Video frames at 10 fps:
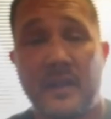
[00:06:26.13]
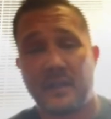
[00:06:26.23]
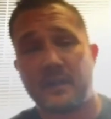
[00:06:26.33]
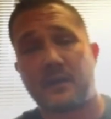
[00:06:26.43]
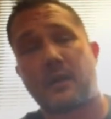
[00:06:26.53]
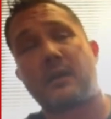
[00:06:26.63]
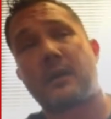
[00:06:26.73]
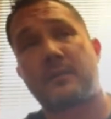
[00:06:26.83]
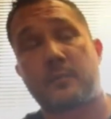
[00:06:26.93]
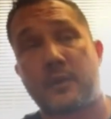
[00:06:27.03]
eat
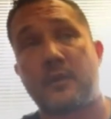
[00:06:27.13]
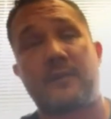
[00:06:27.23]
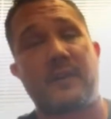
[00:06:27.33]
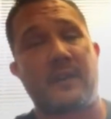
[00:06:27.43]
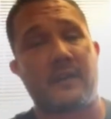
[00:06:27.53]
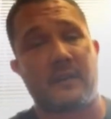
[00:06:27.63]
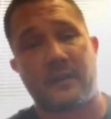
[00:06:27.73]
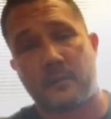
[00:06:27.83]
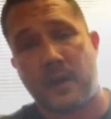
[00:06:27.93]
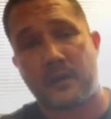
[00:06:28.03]
carbs, protein, and
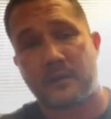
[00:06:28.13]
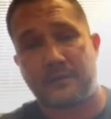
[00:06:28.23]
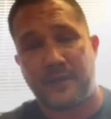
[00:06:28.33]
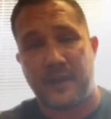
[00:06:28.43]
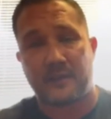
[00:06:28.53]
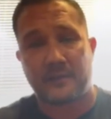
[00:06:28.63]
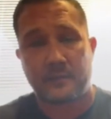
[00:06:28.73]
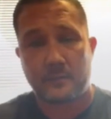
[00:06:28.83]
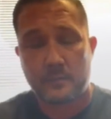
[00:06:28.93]
then moderate fats.